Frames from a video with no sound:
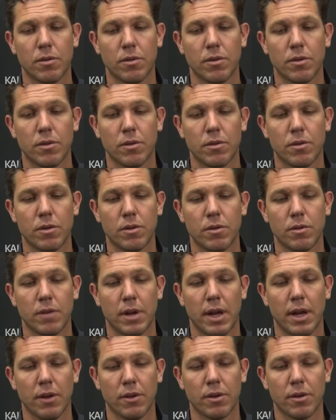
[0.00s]
you you
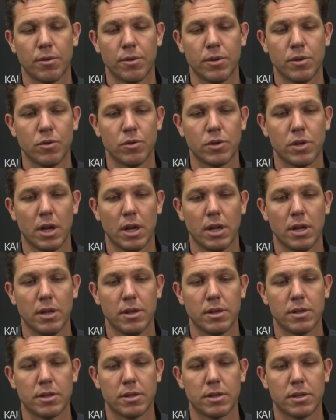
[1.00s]
nailed it when you said
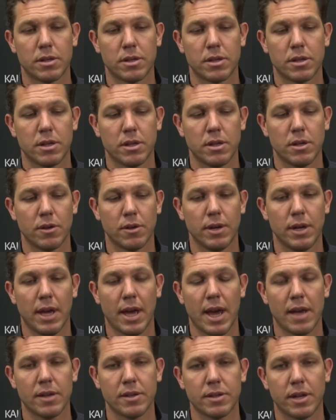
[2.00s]
he's you know he
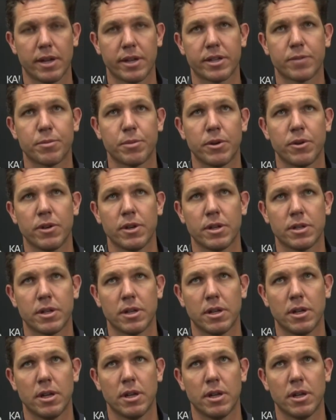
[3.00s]
has that experience and,